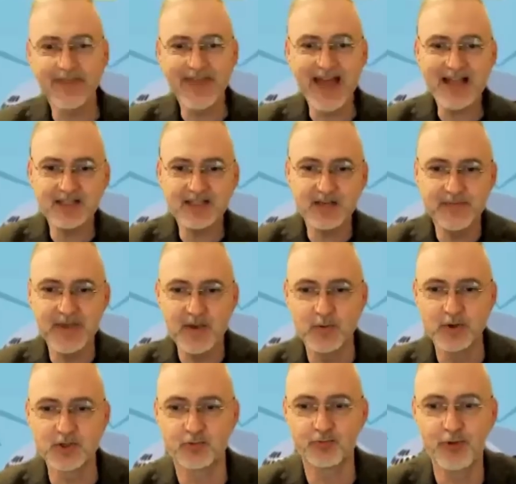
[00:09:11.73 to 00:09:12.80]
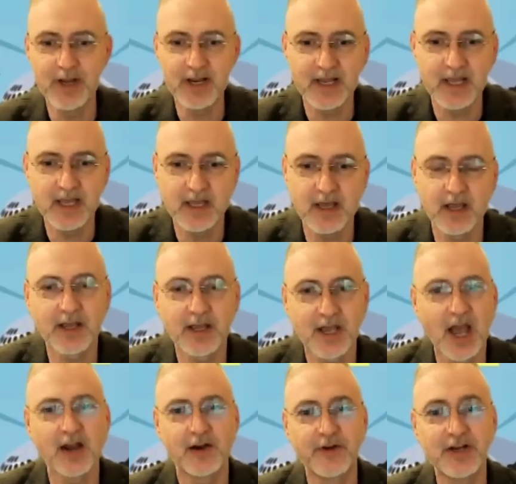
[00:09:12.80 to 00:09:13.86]
that to me was really
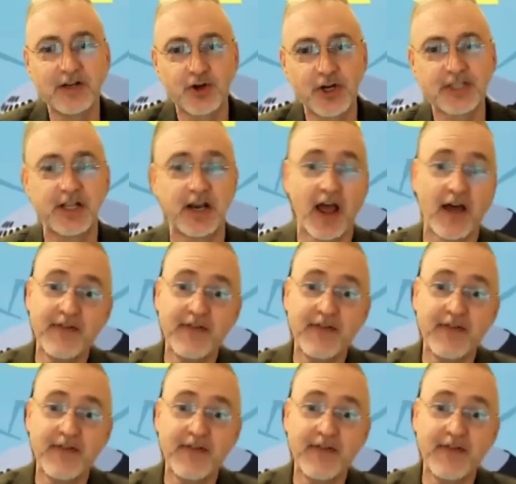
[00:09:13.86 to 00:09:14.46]
kind of interesting.